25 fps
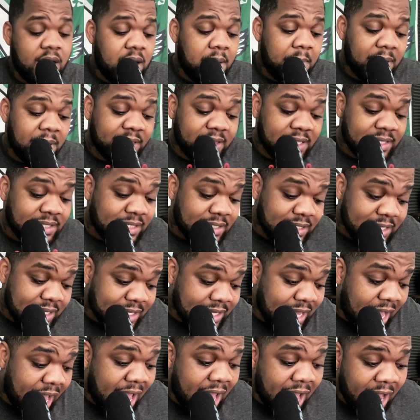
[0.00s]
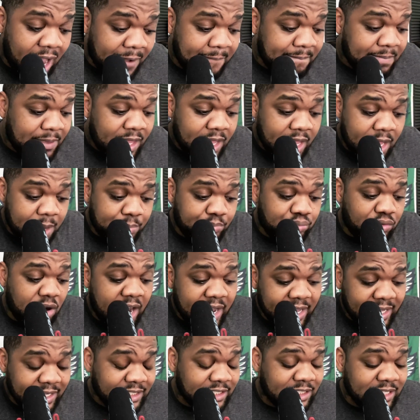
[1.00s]
But this is a guy and
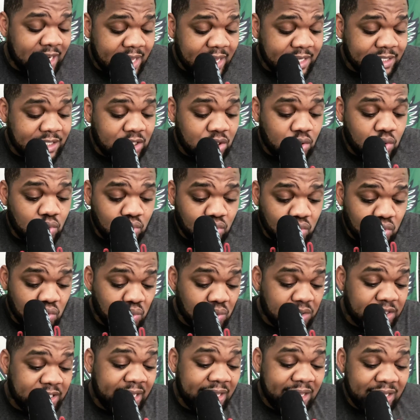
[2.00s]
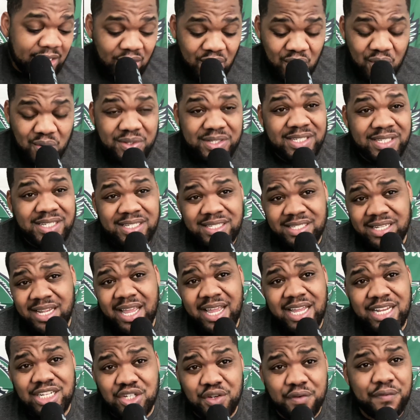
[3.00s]
Brian Johnson who knew Jalen Hurts since the
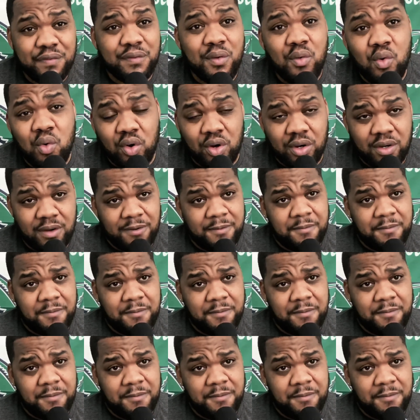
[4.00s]
age of 4.